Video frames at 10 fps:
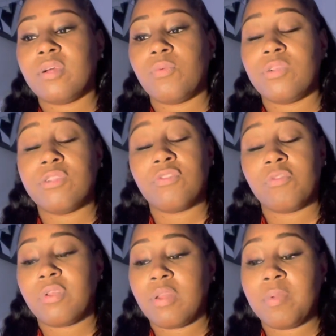With social
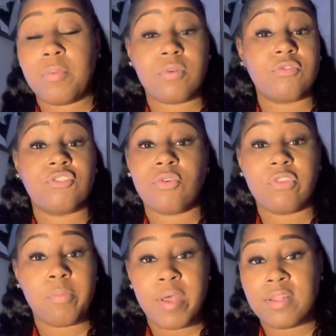media, people don't show
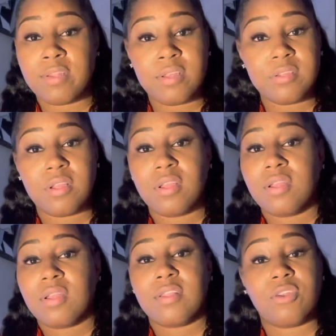their bad days.
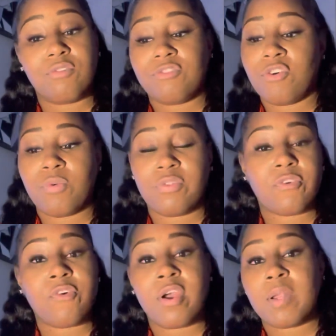They don't show when they're
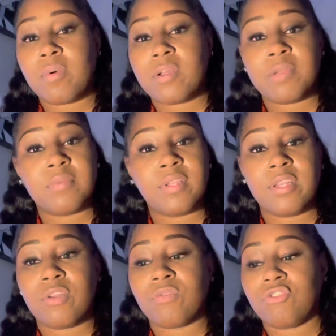crying about something.
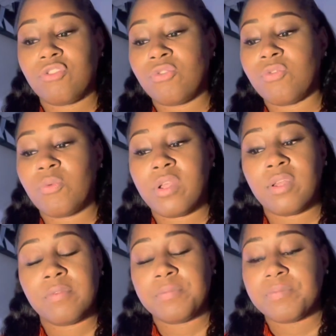They don't show
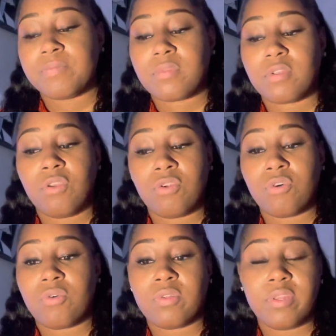when,
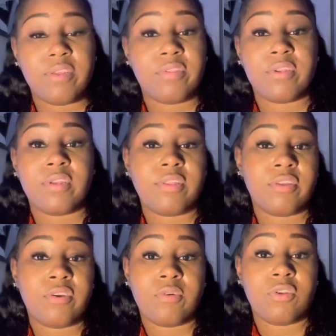
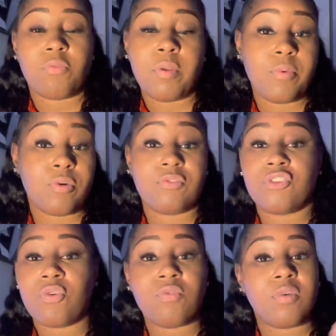they're people don't
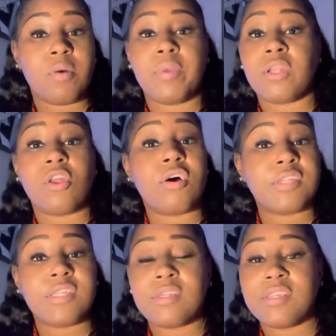show big
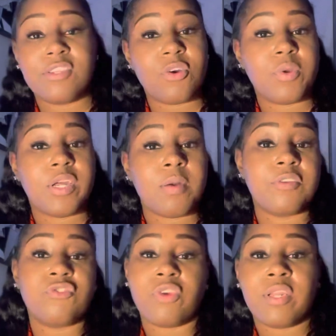losses, when it comes
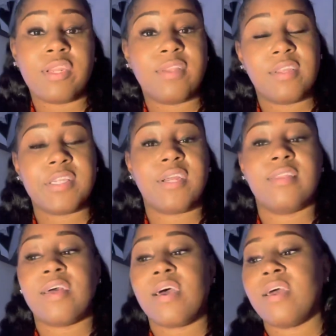to trading and things
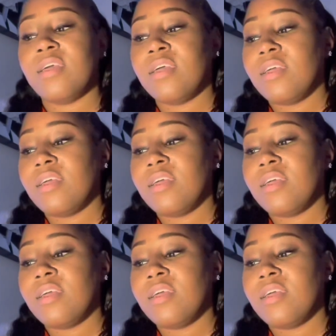like that.